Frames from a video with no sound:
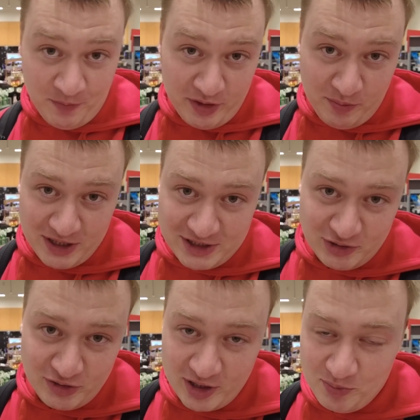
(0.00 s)
the
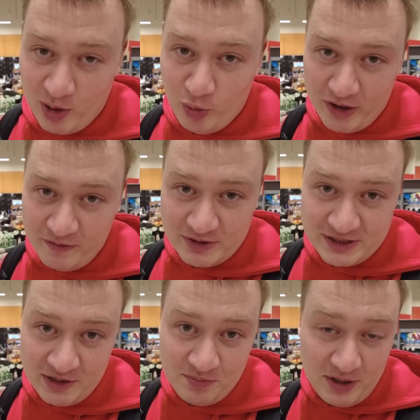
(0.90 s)
message that my wife
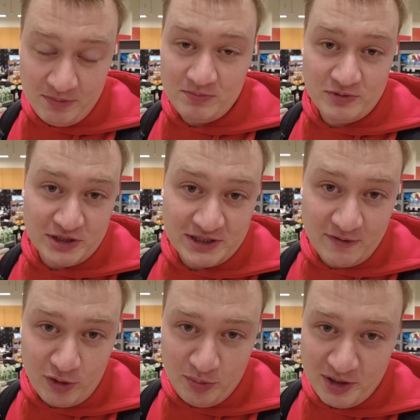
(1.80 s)
sent me just
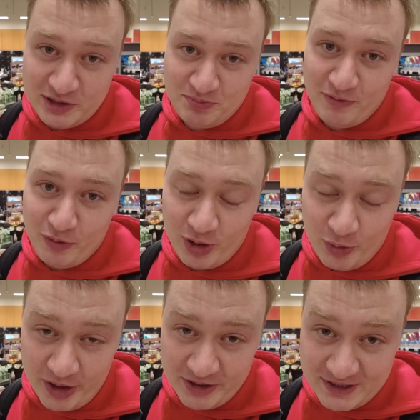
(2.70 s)
several minutes before
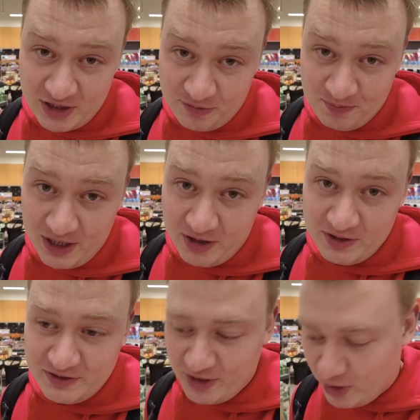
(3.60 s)
we started making
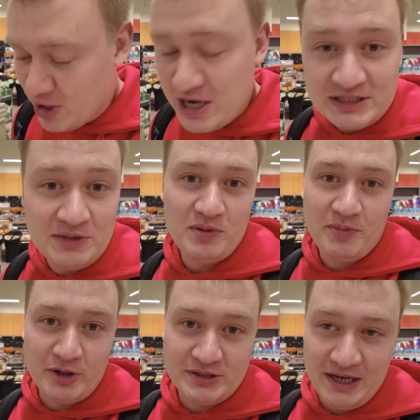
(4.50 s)
this video, simply
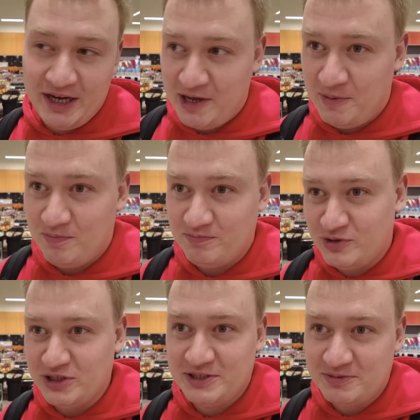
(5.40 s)
because I
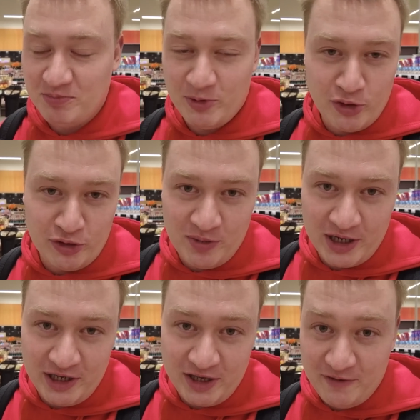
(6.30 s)
just earn
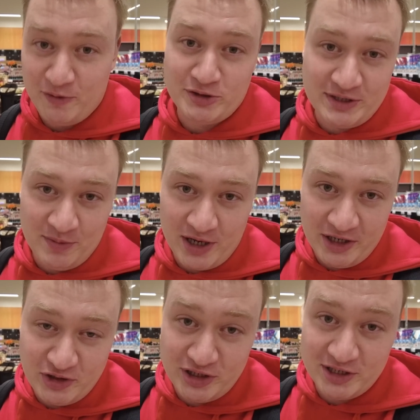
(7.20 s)
money, give her some money,
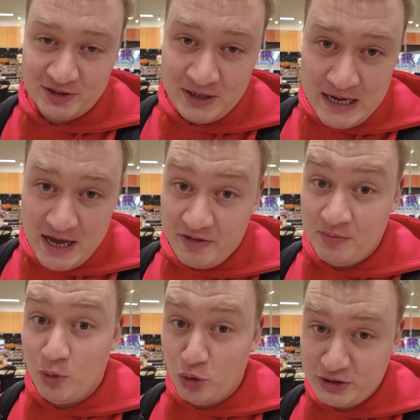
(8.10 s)
she does the
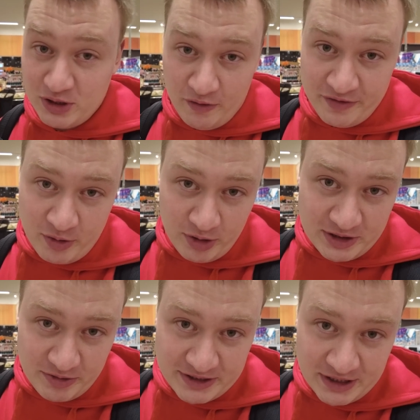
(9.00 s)
most of the
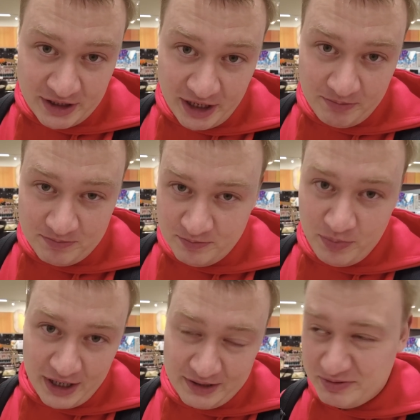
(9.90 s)
groceries and I
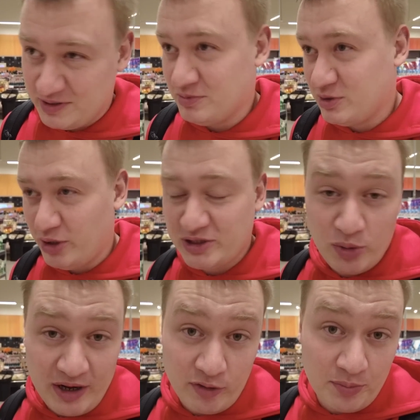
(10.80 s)
buy some sweets,
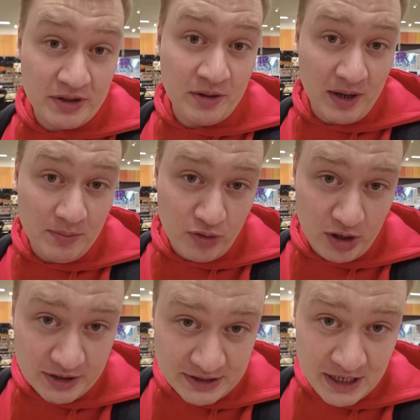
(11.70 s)
whatever, but the main
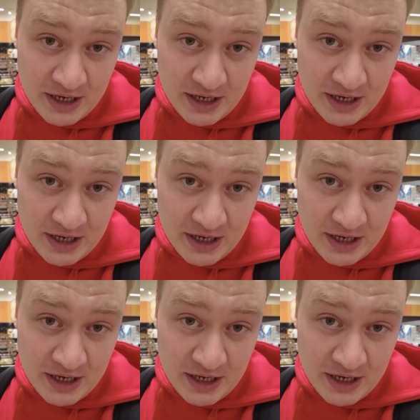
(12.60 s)
products,